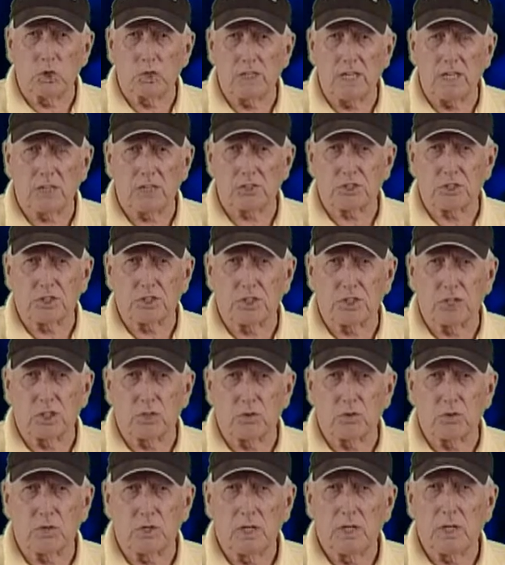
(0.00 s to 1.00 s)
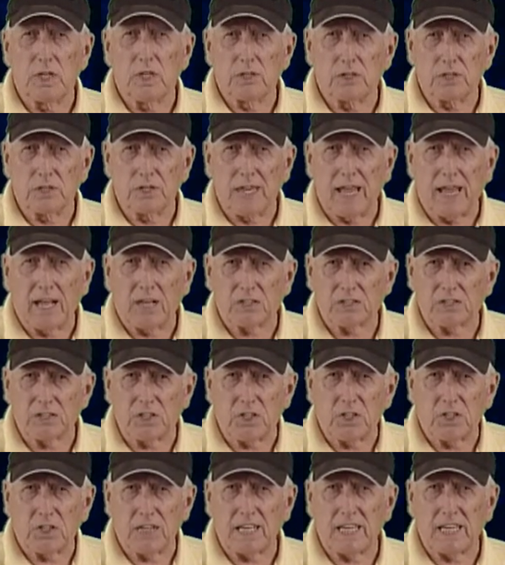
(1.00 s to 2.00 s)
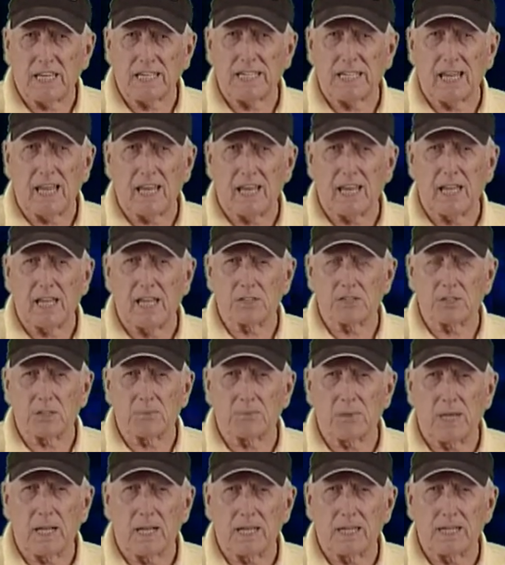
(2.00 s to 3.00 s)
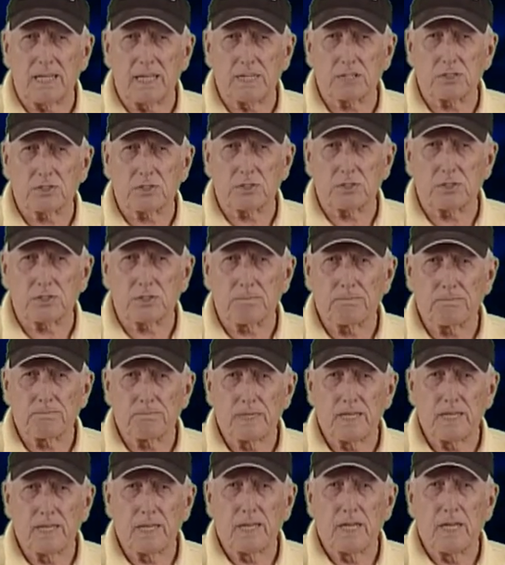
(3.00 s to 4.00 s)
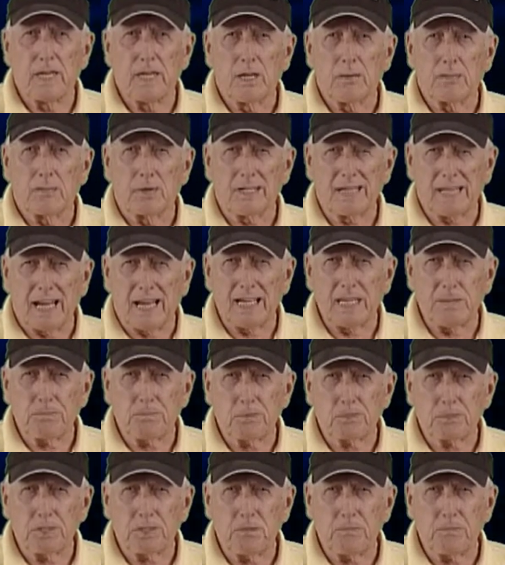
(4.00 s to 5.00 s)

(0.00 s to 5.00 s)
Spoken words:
years ago to now synthetic nylons and polyesters. But 90%